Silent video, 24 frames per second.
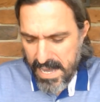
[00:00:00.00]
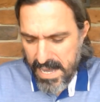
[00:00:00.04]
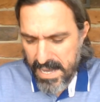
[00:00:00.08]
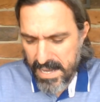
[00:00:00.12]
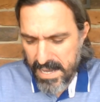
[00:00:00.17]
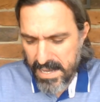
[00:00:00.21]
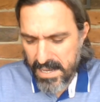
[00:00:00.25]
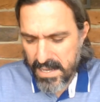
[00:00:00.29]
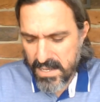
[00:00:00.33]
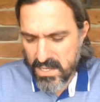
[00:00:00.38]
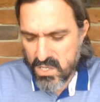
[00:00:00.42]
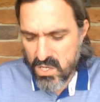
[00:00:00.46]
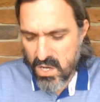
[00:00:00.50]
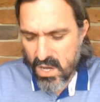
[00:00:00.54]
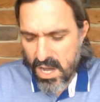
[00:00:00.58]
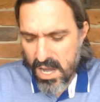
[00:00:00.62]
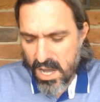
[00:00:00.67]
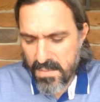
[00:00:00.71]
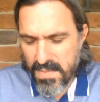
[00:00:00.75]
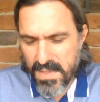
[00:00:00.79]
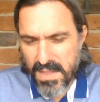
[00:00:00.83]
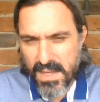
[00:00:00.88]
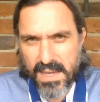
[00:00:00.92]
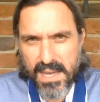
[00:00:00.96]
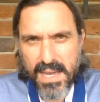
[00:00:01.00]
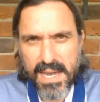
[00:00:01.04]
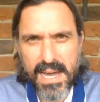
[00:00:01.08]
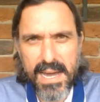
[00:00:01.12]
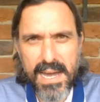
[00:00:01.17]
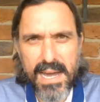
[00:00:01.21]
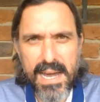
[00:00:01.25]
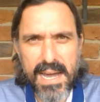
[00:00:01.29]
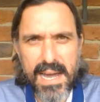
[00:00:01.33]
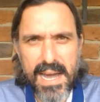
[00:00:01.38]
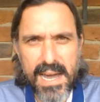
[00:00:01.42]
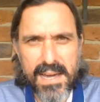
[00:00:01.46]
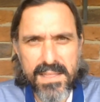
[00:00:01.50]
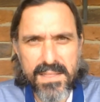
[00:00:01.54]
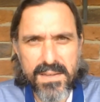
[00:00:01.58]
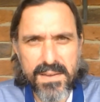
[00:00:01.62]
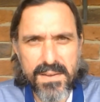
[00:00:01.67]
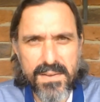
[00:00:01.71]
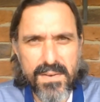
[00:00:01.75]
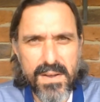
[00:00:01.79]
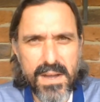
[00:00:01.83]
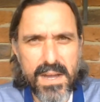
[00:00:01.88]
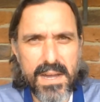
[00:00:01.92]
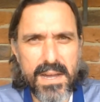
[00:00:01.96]
In time, the
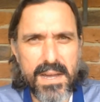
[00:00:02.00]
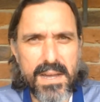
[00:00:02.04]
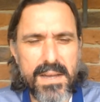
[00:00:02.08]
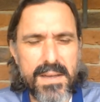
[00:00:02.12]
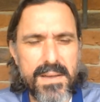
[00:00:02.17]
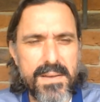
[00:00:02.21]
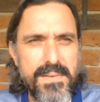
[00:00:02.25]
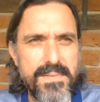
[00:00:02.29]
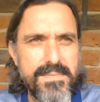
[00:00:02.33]
other